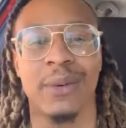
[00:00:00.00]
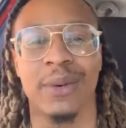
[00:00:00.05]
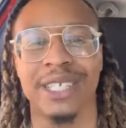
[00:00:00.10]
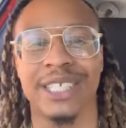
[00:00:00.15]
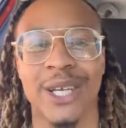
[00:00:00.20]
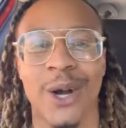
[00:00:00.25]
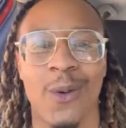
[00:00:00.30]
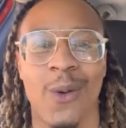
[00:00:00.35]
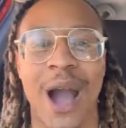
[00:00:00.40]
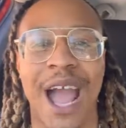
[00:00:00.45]
with
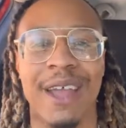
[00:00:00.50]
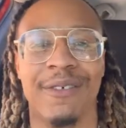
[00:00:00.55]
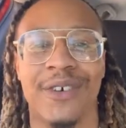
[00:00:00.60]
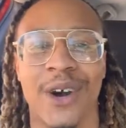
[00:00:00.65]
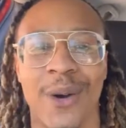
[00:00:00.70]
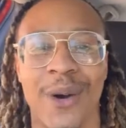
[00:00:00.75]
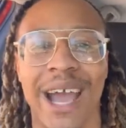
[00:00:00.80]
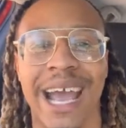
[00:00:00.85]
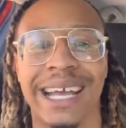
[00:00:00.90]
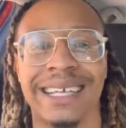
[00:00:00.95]
your wife,
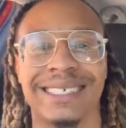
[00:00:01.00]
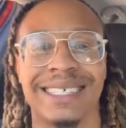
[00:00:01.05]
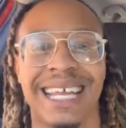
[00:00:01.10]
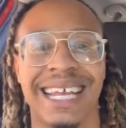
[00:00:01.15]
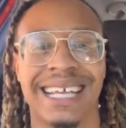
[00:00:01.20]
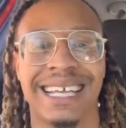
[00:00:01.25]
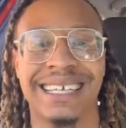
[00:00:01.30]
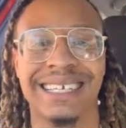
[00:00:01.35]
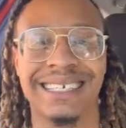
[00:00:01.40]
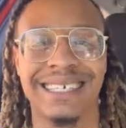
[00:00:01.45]
hoe ass
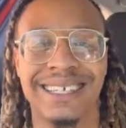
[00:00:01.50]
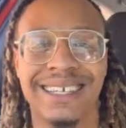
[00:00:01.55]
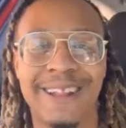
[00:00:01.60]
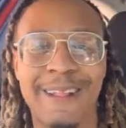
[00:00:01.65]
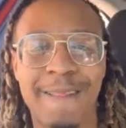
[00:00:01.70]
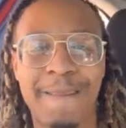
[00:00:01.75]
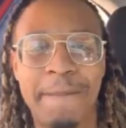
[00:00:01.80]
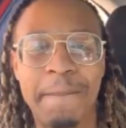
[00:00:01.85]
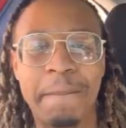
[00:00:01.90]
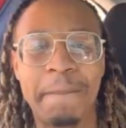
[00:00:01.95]
nigga.
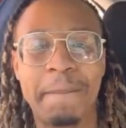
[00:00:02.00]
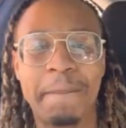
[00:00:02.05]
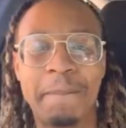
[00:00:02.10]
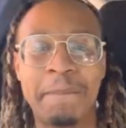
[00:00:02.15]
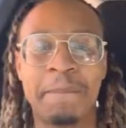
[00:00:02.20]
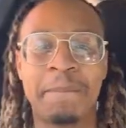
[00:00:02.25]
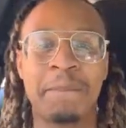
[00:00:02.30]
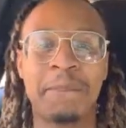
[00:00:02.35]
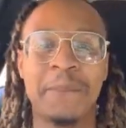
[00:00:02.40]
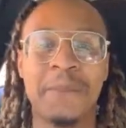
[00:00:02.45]

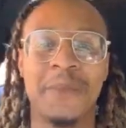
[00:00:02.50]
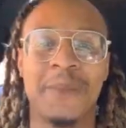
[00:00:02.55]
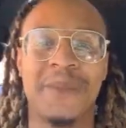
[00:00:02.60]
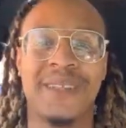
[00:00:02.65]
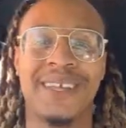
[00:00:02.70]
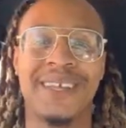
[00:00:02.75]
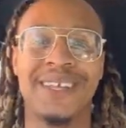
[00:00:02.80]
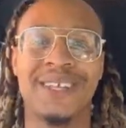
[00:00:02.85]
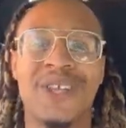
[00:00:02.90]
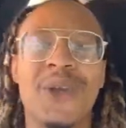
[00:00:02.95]

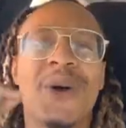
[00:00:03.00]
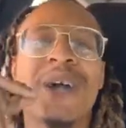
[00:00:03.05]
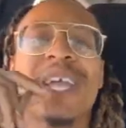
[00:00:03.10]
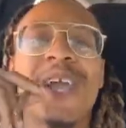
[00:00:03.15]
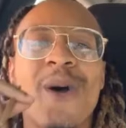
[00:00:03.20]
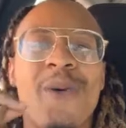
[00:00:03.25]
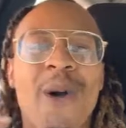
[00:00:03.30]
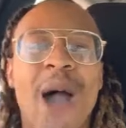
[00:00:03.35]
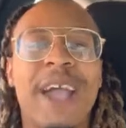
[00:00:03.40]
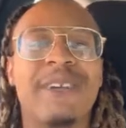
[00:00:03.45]
You and
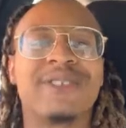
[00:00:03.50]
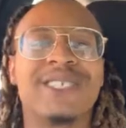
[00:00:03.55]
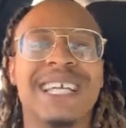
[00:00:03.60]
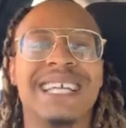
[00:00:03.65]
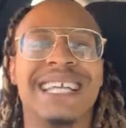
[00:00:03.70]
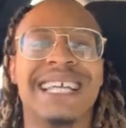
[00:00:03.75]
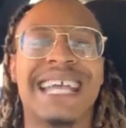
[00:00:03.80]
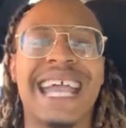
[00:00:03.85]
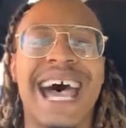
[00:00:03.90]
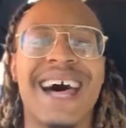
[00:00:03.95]
your wife still
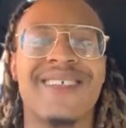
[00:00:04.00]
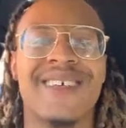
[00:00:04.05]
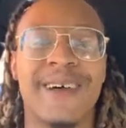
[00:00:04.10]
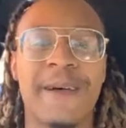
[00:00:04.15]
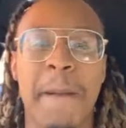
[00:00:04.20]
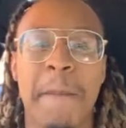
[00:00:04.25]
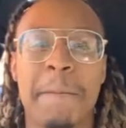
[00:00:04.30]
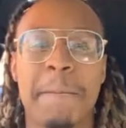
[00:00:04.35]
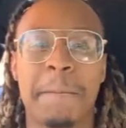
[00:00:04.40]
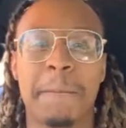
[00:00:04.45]
together.
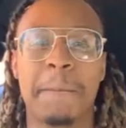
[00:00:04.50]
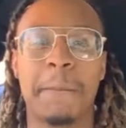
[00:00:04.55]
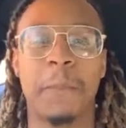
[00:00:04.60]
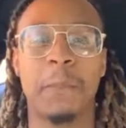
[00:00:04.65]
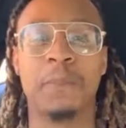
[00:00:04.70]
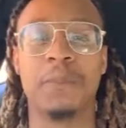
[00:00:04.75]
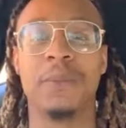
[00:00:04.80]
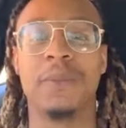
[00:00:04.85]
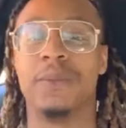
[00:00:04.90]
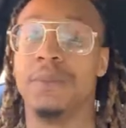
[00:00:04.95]

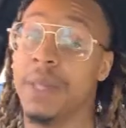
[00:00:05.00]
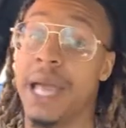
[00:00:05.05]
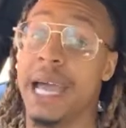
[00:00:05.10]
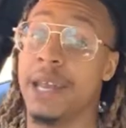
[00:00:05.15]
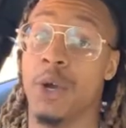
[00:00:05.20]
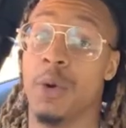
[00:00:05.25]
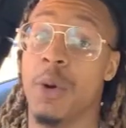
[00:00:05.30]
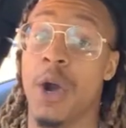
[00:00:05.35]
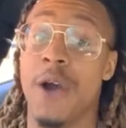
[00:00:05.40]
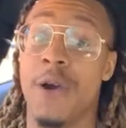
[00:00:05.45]
Not
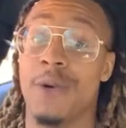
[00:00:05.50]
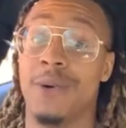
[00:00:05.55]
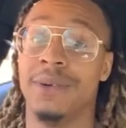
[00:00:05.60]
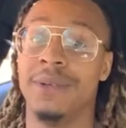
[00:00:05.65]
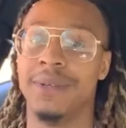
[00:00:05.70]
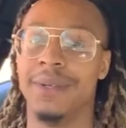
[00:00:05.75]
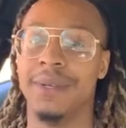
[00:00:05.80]
no more.